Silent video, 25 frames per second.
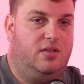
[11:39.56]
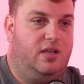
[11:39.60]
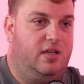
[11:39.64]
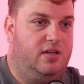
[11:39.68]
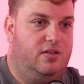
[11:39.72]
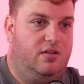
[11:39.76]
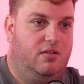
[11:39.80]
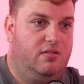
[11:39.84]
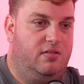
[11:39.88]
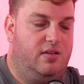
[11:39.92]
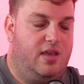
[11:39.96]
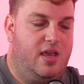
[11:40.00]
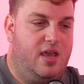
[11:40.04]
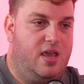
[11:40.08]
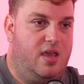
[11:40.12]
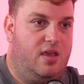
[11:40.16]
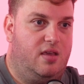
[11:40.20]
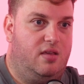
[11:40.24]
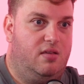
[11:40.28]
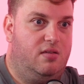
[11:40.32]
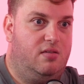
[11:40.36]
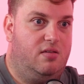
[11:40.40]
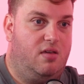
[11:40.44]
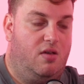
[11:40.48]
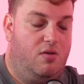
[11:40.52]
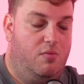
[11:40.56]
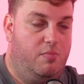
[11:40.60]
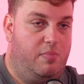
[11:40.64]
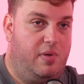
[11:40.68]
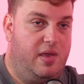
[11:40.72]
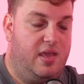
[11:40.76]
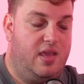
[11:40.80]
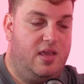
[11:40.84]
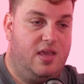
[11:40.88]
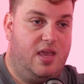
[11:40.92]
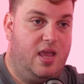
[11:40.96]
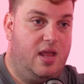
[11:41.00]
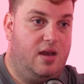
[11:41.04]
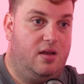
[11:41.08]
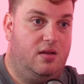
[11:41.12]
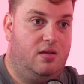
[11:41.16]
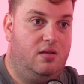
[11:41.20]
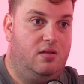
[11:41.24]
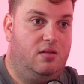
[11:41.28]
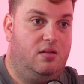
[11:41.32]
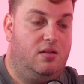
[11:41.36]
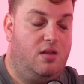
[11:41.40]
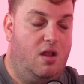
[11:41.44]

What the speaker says: like, "I don't care. Go and pee again."